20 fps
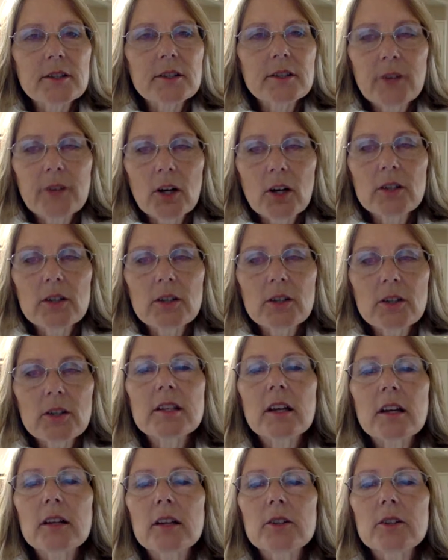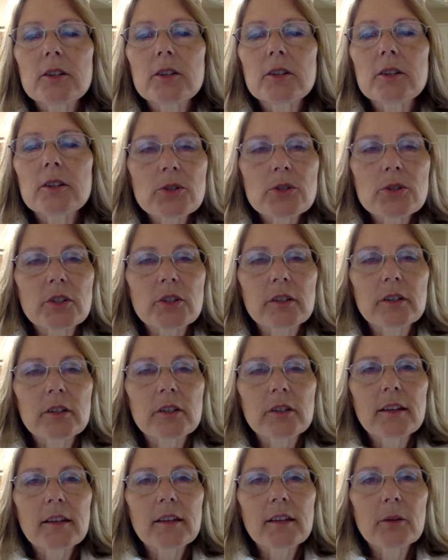the false notion
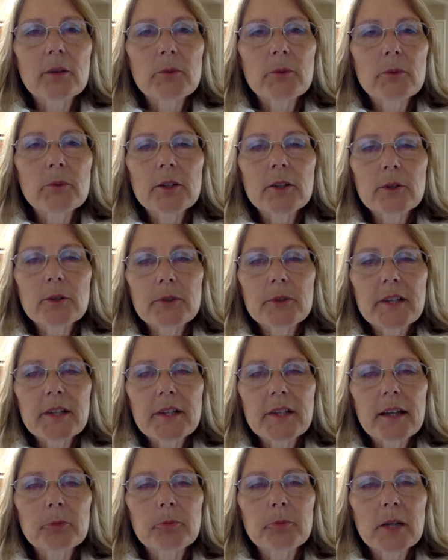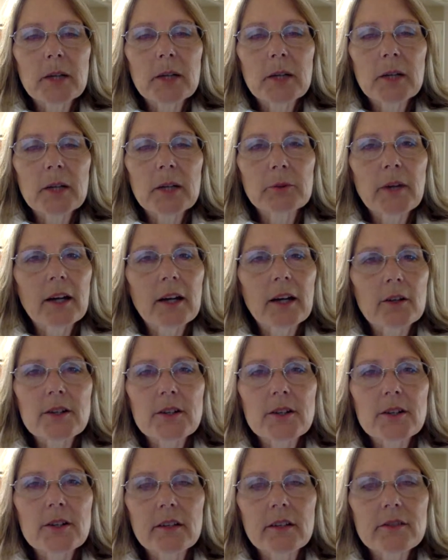that we can create a bubble around
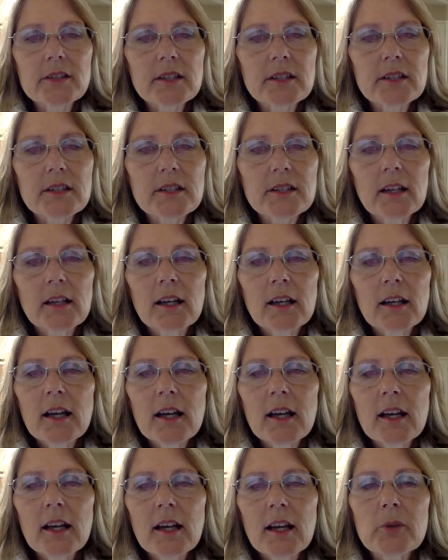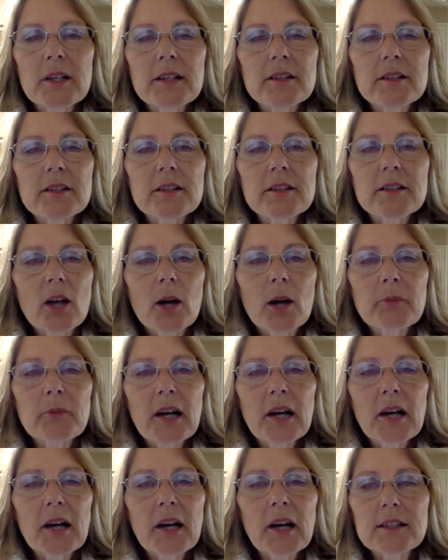ourselves. We can stop
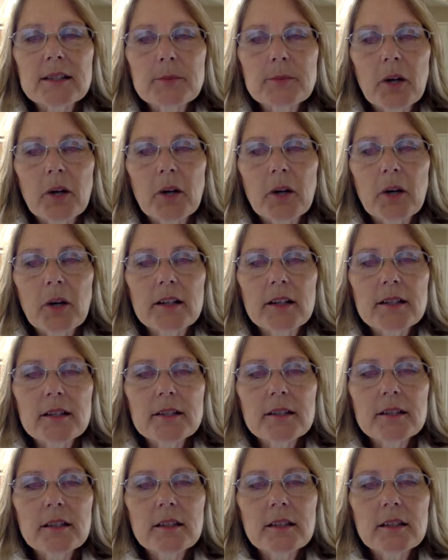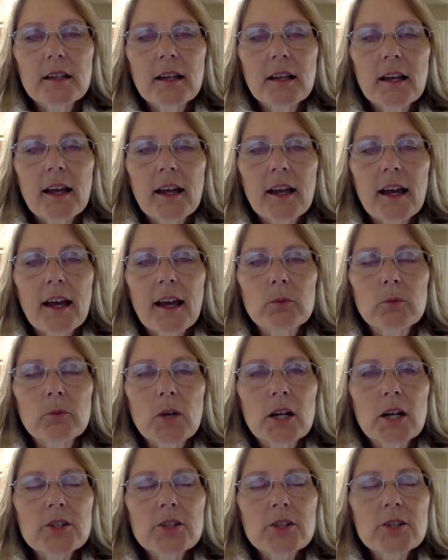buying these products and
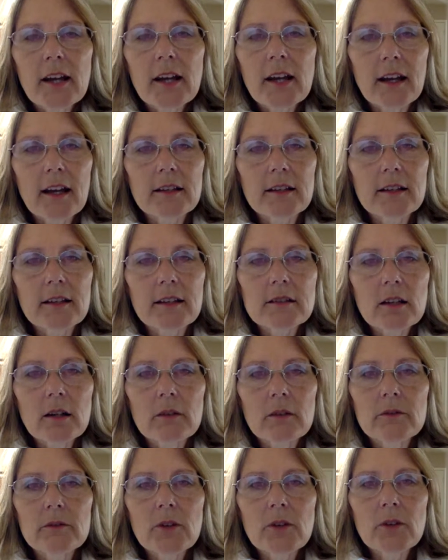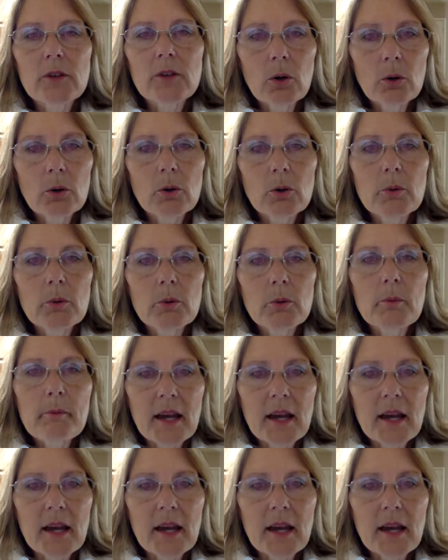wash our hands of the whole